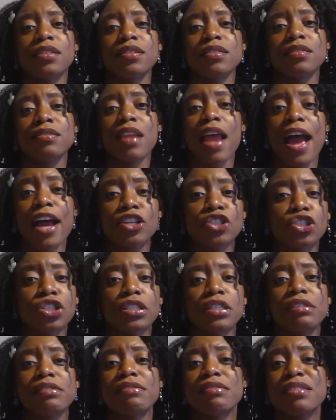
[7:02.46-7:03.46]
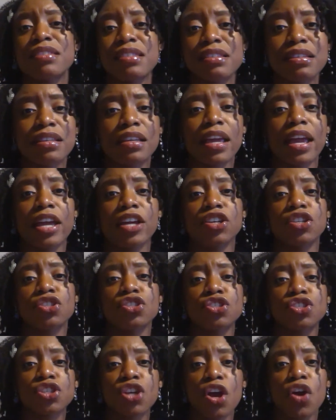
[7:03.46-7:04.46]
nationally syndicated
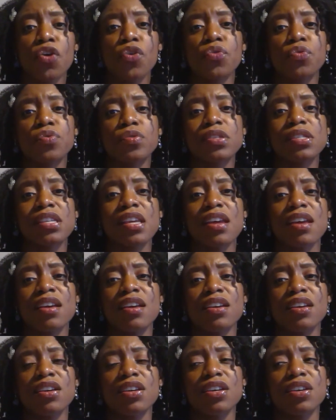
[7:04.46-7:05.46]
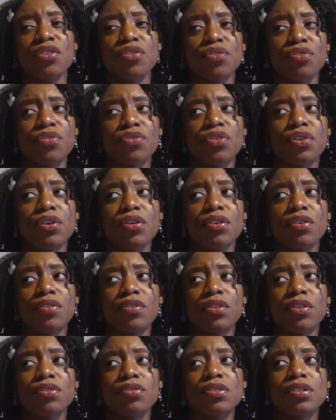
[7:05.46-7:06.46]
shows,
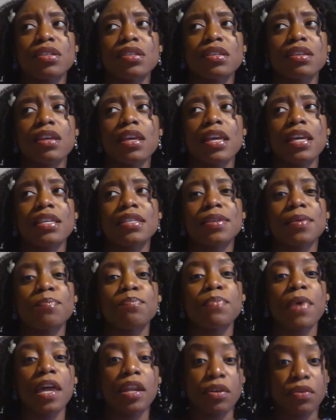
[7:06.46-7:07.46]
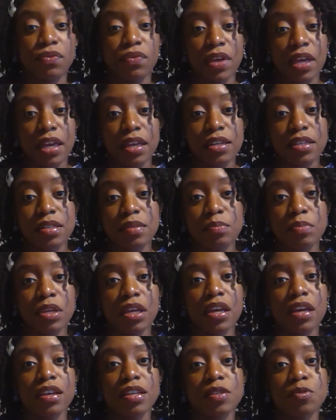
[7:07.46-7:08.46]
there still is a benefit,
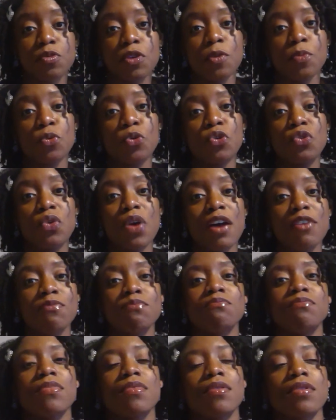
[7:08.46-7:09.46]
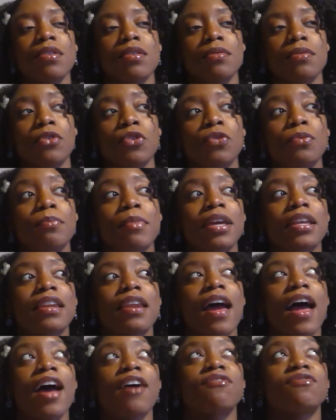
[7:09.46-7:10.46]
because people who may
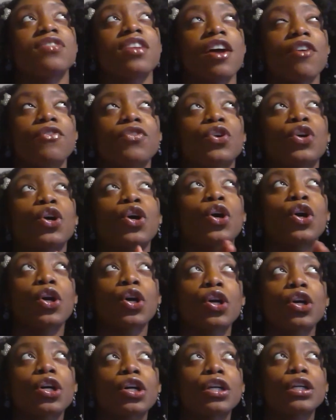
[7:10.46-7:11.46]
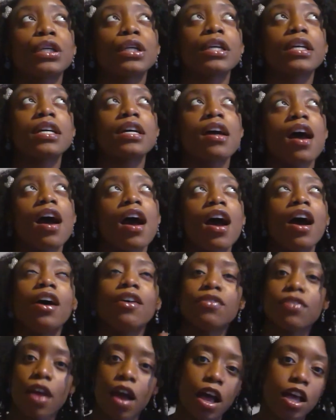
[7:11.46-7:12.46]
have never heard
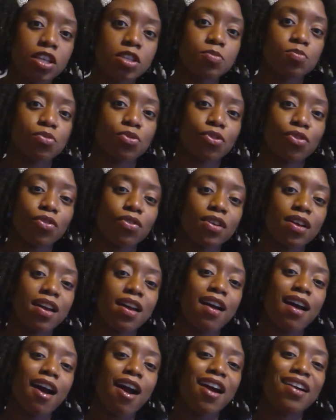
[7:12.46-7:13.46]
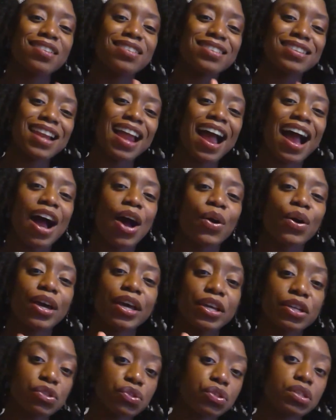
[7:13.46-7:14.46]
of gospel are now
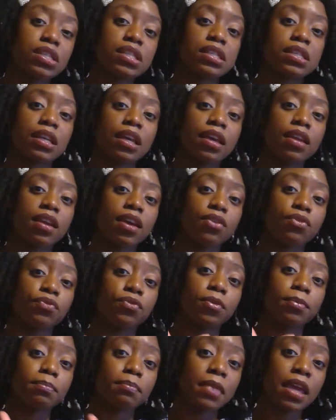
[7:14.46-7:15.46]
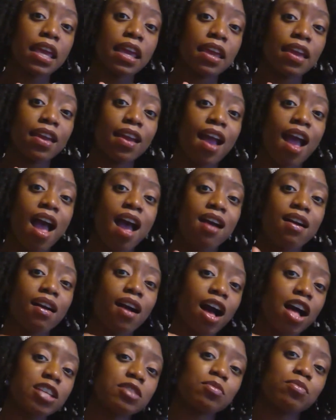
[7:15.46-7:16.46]
interested. And for me,
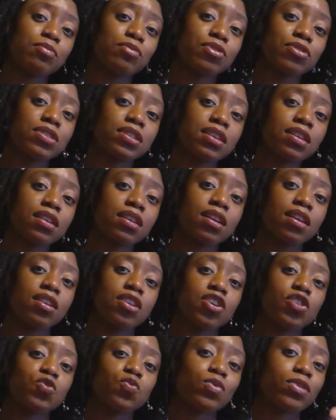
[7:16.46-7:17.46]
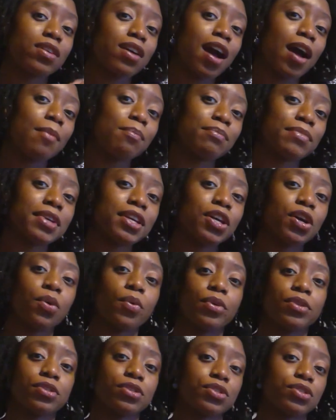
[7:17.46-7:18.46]
gospel music is what got me
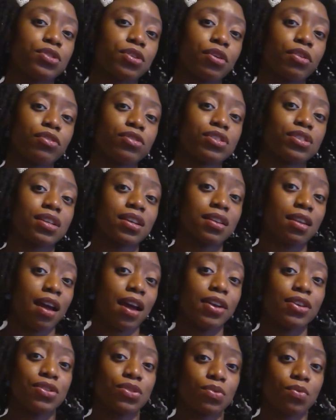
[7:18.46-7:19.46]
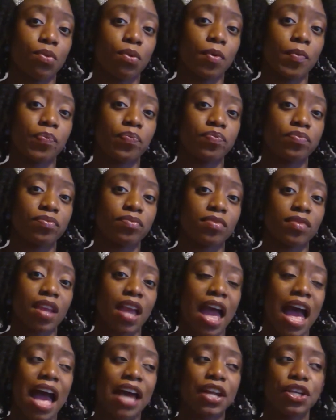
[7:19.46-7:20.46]
going to church in high school.
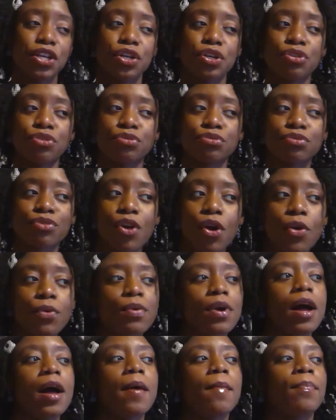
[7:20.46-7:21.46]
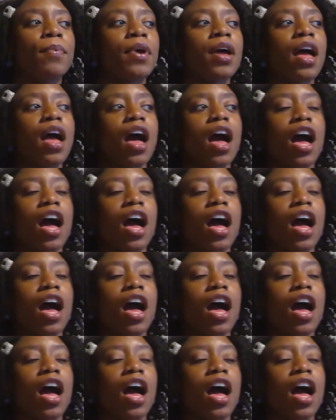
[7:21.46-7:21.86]
I didn't grow up